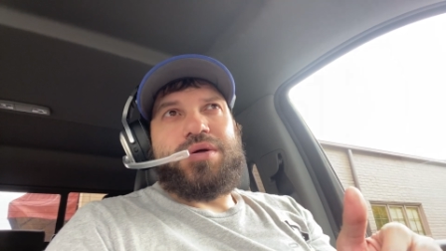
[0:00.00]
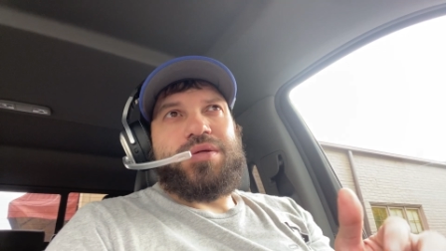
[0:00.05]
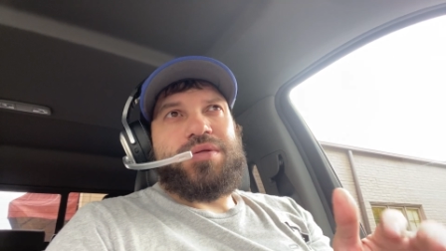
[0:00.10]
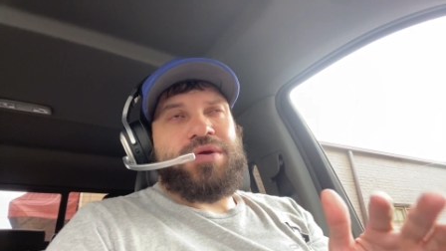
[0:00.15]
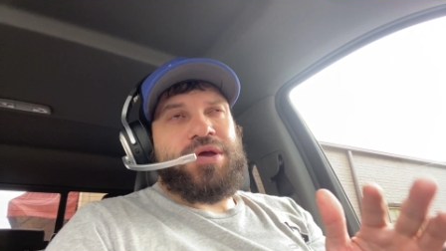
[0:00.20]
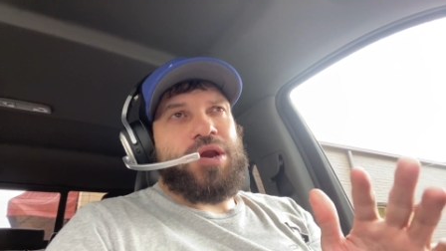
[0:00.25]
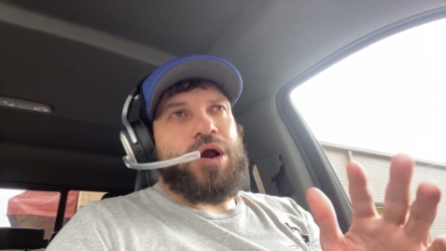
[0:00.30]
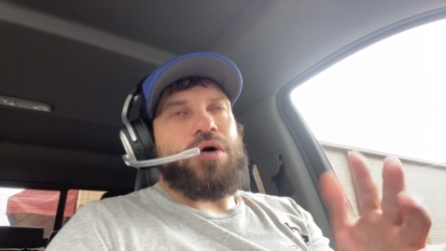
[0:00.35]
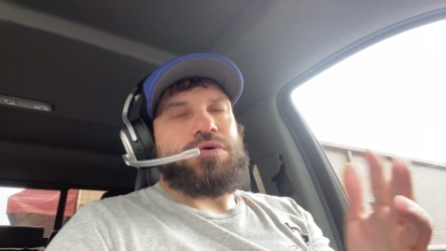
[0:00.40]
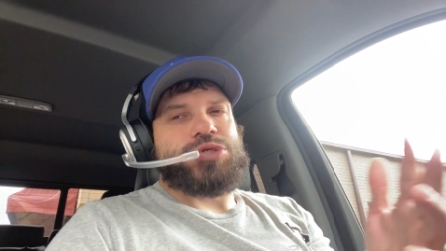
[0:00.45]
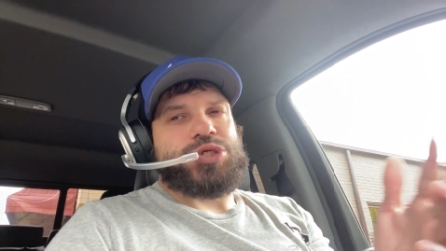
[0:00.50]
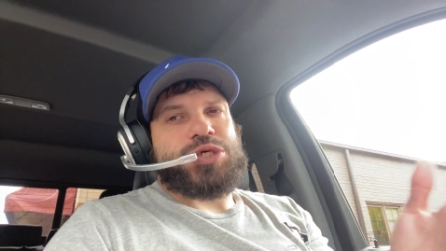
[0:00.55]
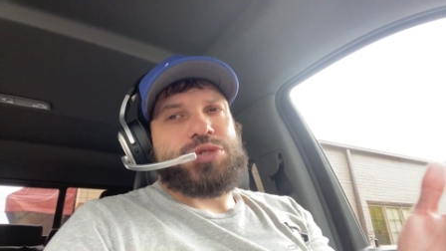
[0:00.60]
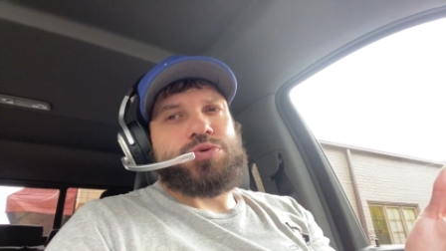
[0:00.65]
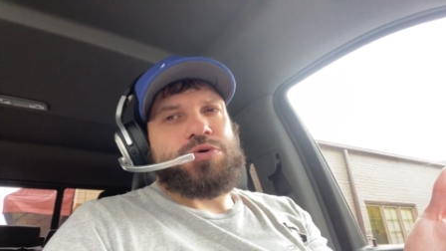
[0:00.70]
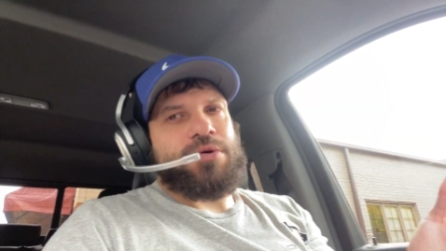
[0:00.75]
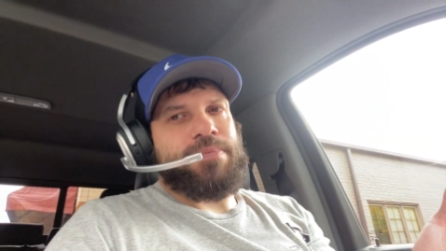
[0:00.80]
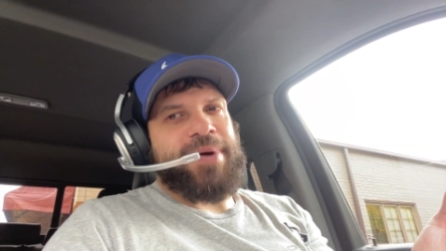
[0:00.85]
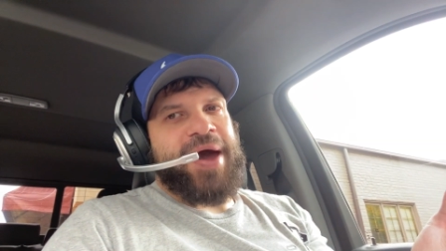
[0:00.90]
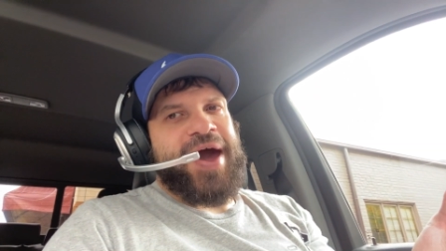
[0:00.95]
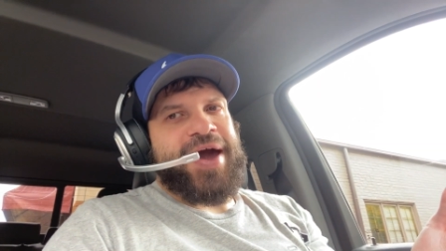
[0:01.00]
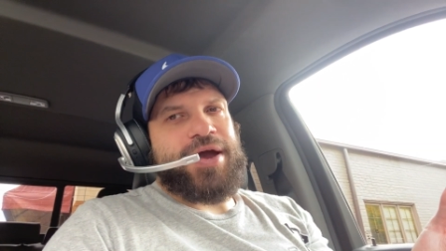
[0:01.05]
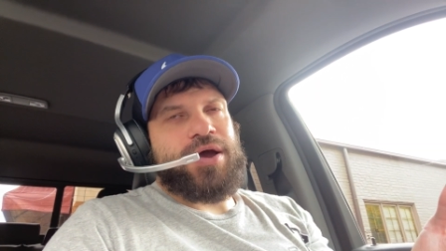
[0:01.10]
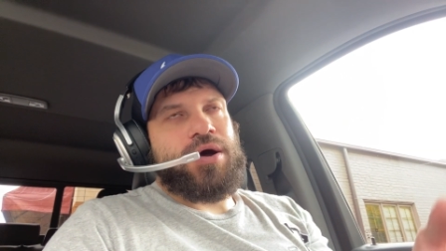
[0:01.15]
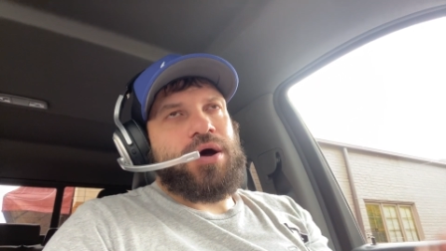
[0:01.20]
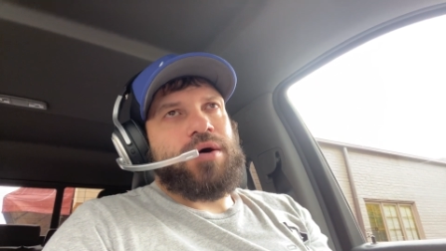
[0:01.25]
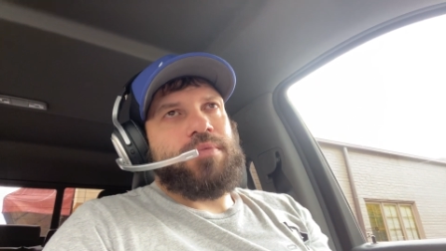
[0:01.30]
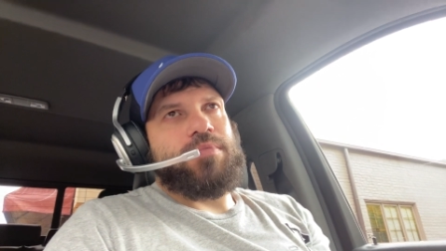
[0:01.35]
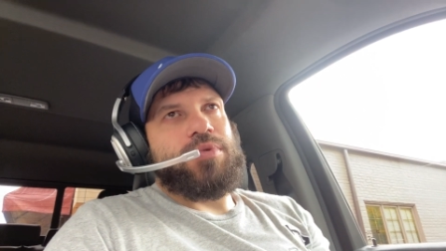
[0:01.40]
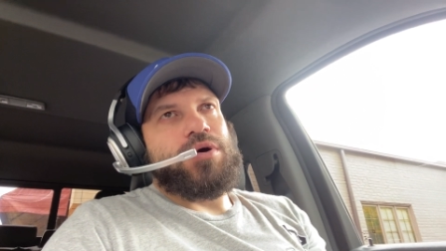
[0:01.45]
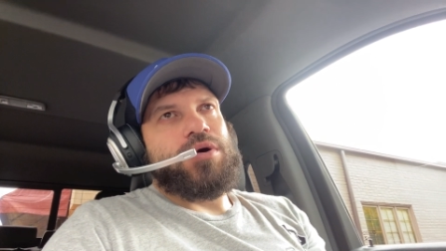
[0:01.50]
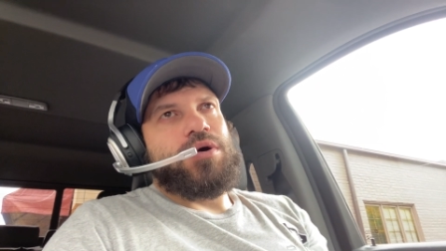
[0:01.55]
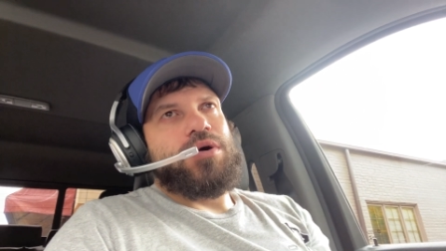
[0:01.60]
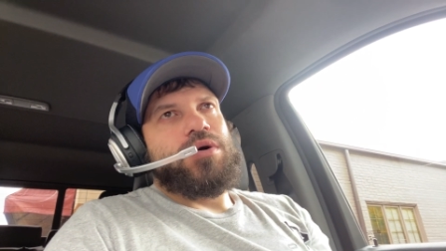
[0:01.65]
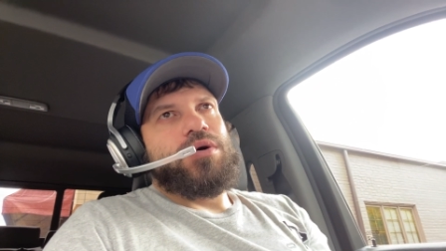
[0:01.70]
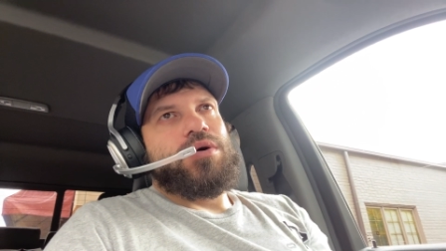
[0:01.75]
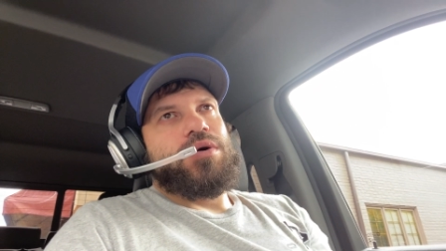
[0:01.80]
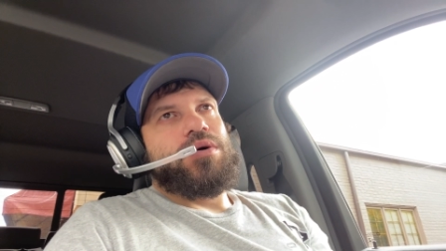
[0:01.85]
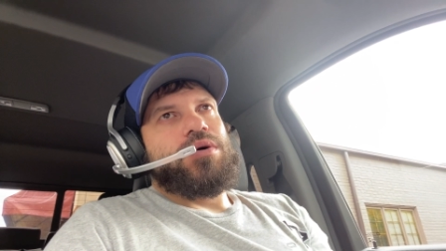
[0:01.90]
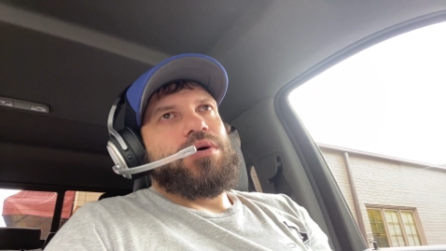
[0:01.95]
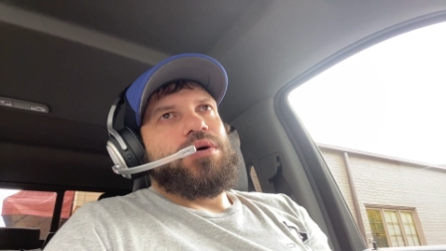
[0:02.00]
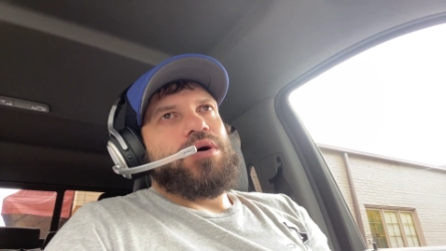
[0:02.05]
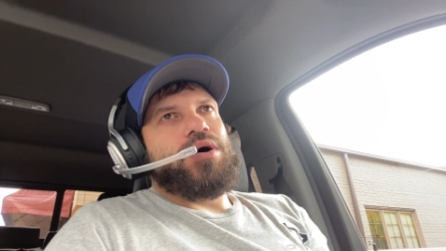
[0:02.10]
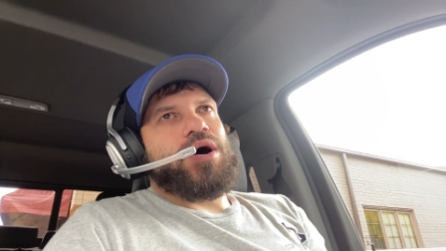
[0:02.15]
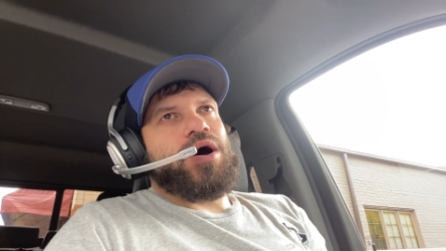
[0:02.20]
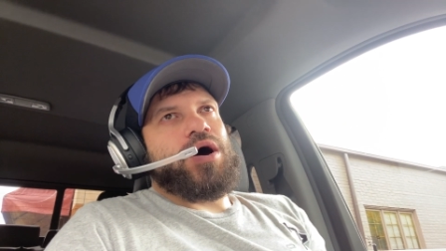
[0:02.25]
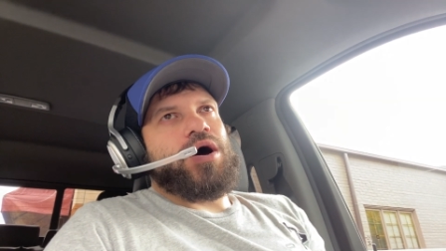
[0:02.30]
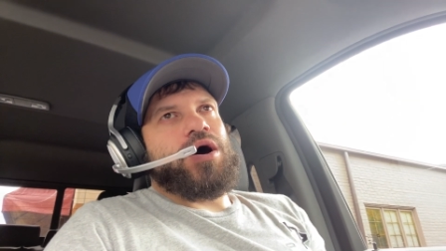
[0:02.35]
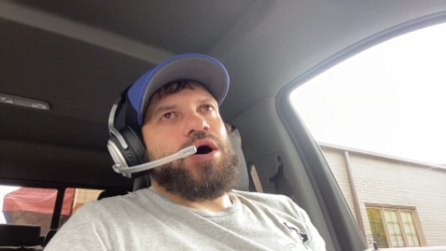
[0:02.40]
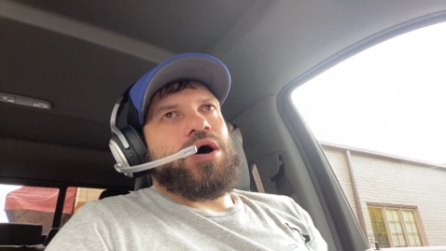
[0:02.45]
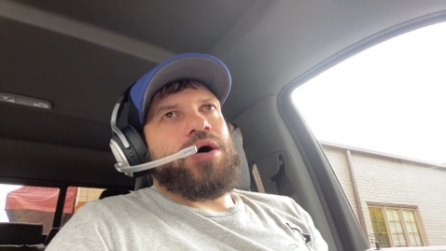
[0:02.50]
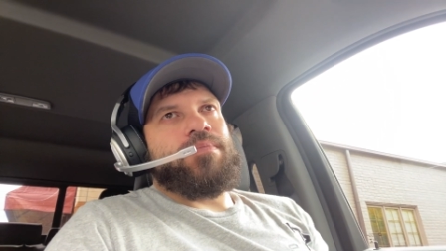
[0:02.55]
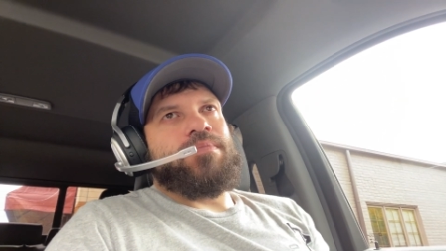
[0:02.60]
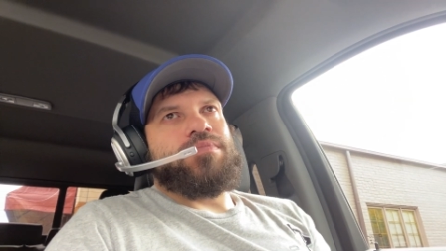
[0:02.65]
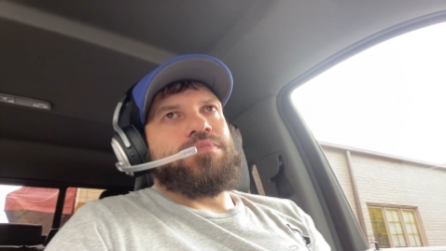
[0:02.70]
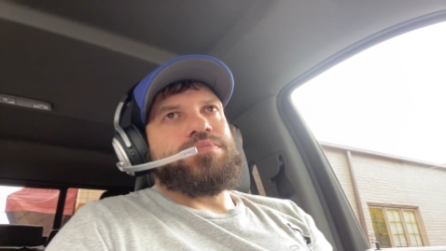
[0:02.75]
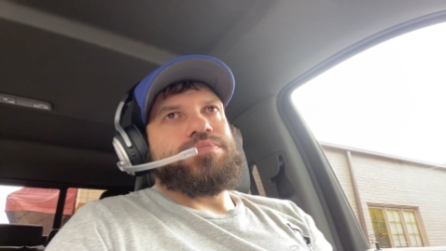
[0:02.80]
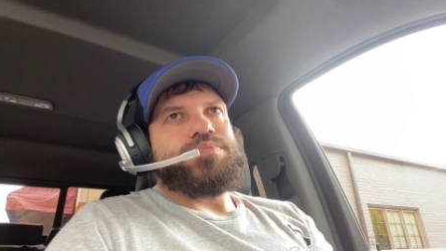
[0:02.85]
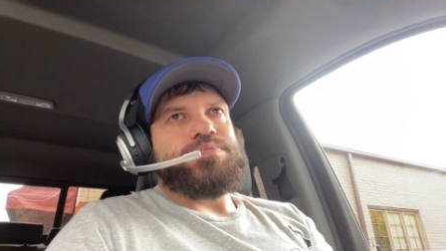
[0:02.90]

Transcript: You know, just for a backup. Um,